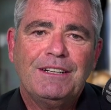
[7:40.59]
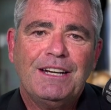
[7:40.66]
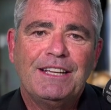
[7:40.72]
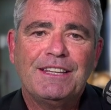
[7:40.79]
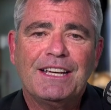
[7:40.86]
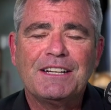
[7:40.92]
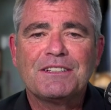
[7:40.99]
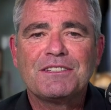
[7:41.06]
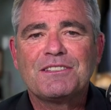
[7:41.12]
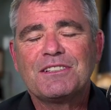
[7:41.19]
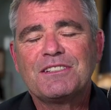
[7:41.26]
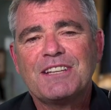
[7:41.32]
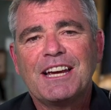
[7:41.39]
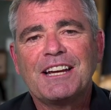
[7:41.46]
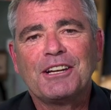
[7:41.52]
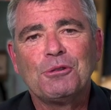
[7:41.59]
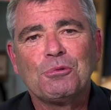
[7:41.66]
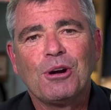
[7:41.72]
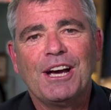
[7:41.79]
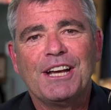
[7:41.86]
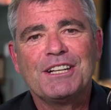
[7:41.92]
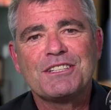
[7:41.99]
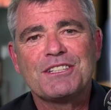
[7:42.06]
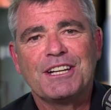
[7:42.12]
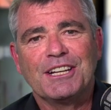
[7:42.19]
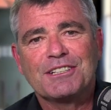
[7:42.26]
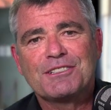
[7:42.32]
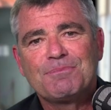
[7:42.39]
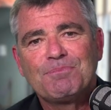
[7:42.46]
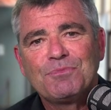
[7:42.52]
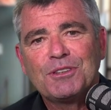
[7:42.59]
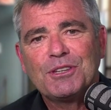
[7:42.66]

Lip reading: And that is exactly right, isn't it?